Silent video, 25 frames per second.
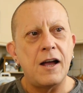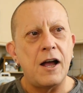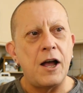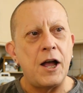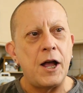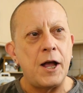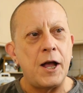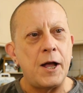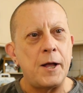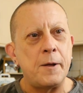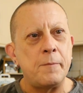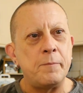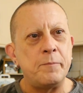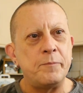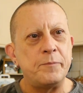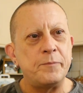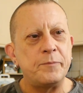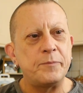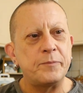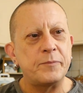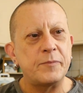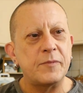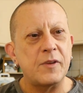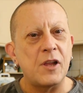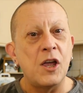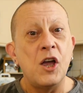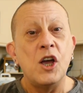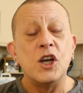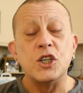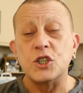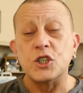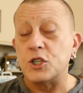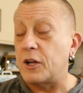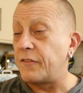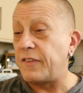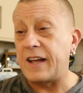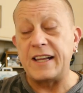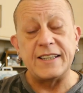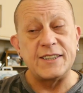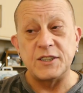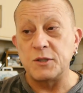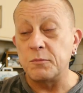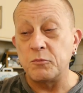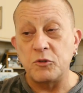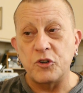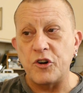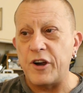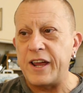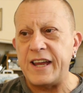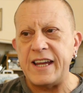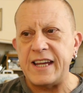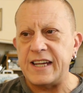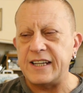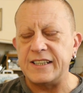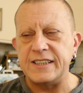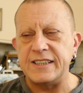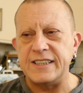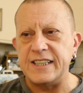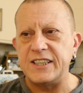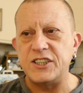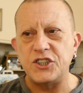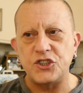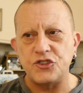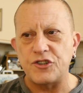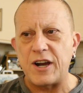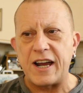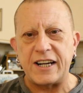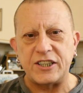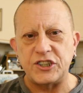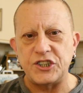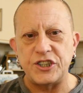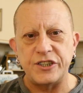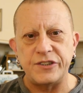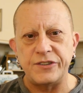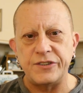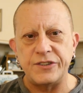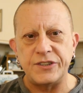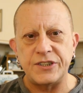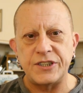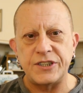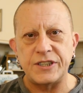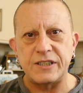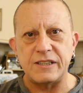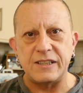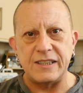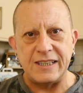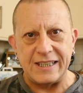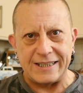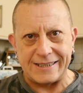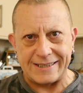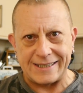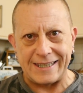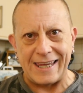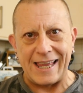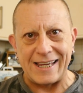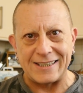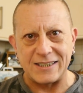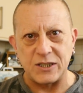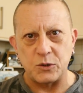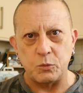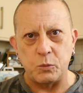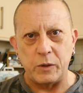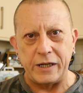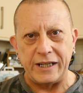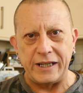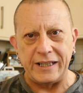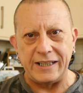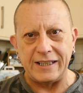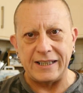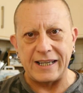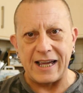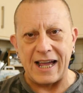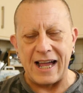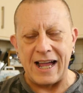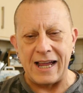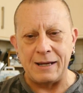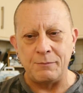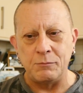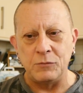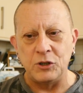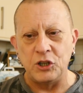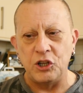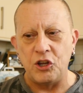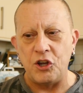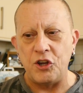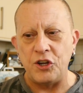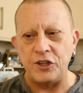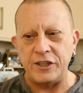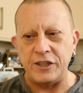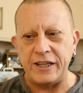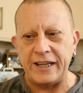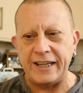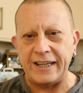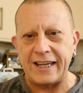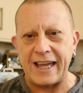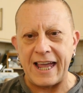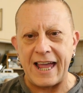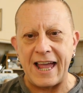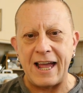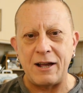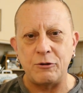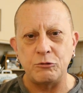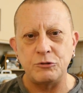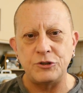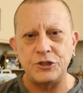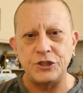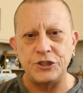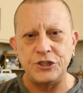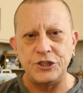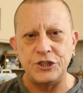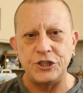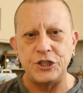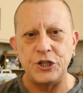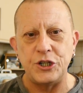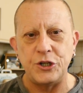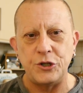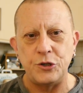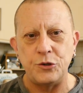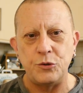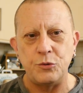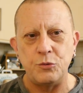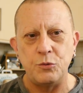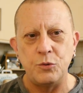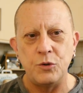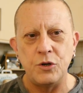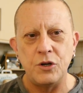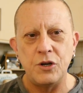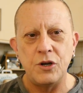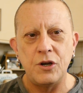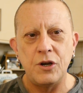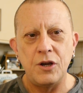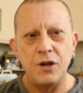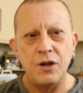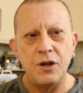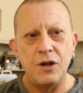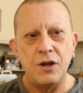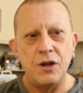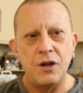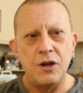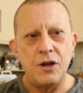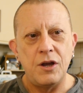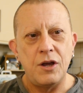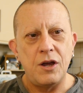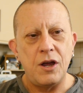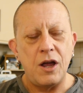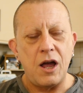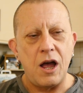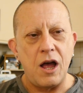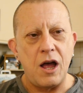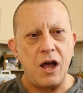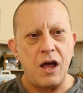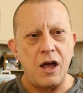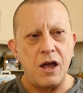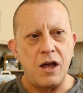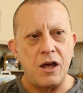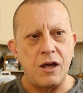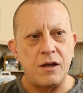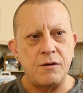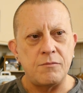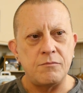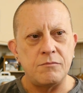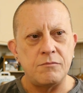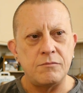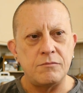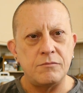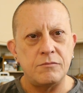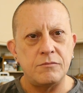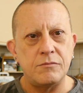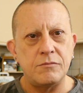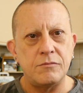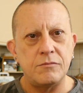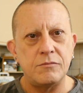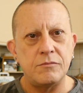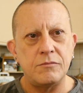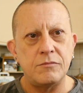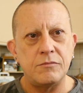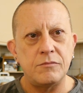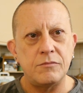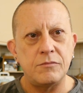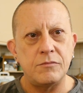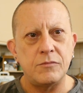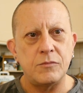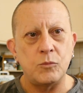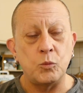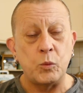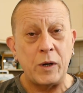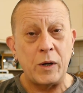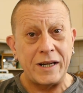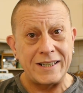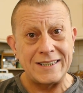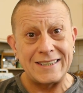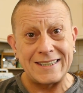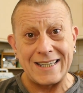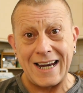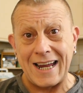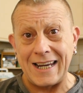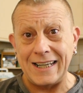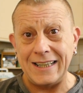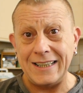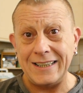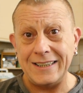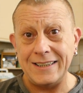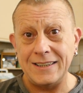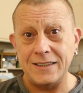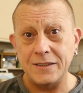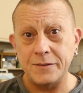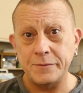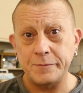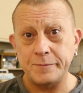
Um, so I've had some great distractions this last week. I'm learning how to do um, wig styling,